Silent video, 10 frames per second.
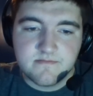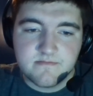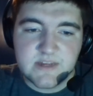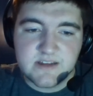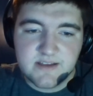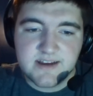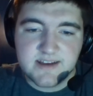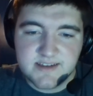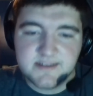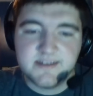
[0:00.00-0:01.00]
And like I
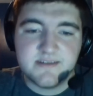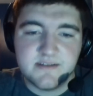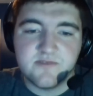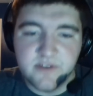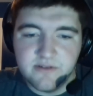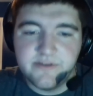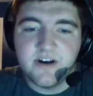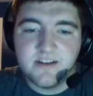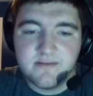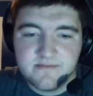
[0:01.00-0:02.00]
said, that's a surreal
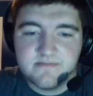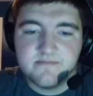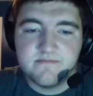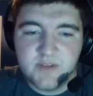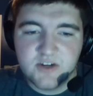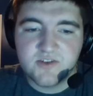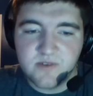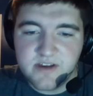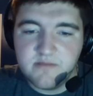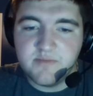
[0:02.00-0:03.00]
thought.
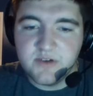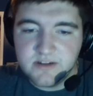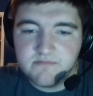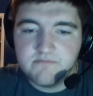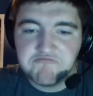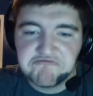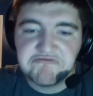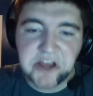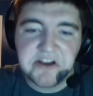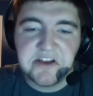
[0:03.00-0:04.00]
Bittersweet, but
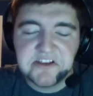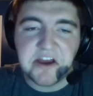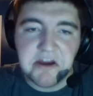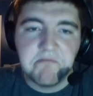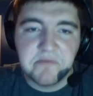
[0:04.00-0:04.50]
it's time.